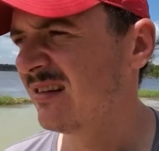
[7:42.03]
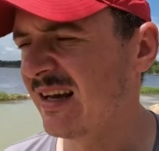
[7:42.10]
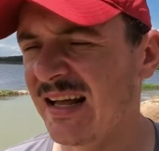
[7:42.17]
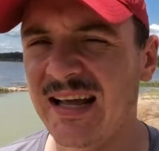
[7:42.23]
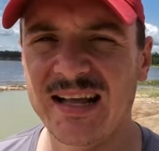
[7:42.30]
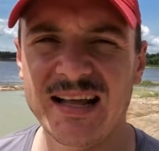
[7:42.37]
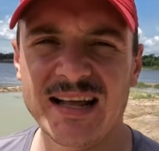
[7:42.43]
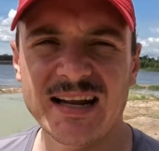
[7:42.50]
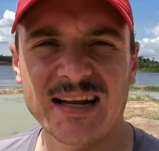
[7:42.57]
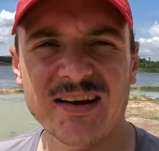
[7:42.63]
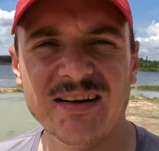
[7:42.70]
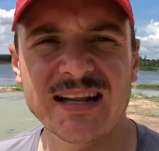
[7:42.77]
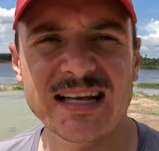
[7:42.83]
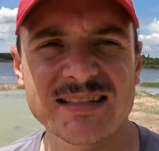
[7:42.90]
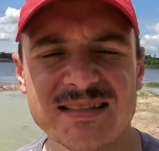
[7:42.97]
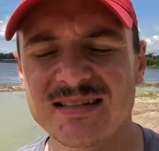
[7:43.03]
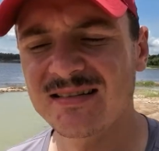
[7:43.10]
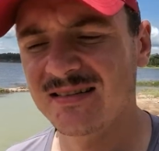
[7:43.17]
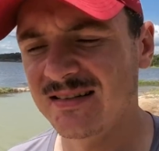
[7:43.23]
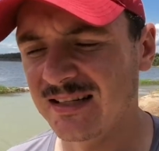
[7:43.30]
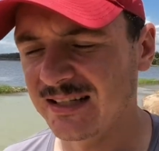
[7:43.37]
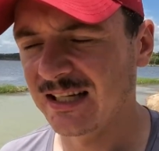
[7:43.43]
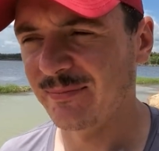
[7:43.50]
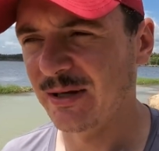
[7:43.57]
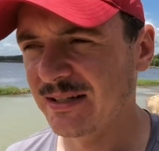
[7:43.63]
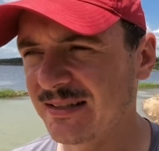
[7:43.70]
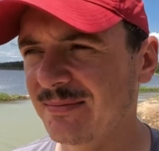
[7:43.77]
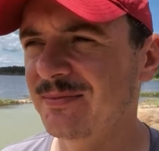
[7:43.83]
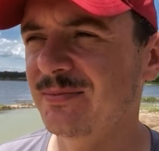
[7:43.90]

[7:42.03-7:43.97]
And I know there's going to be